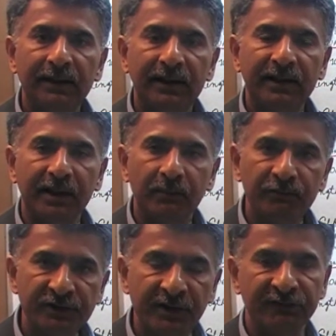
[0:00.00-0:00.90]
a game
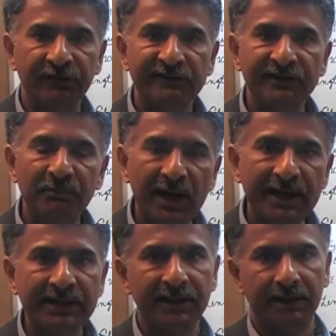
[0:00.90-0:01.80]
of chess. It's a
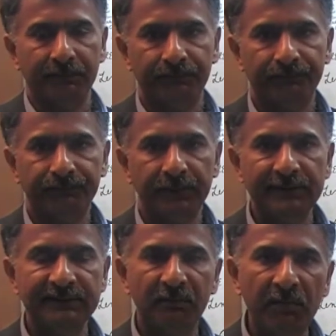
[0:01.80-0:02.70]
mind game.
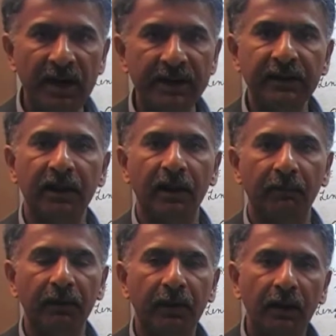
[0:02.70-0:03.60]
It's a mind game,
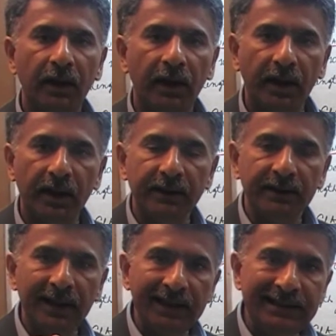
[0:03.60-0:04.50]
and
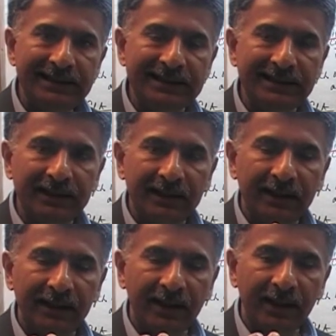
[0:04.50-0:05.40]
in any
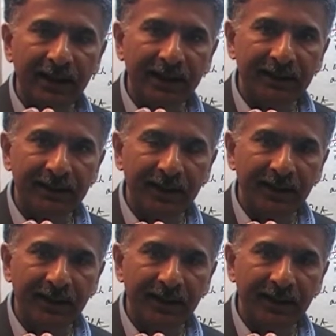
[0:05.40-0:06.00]
game,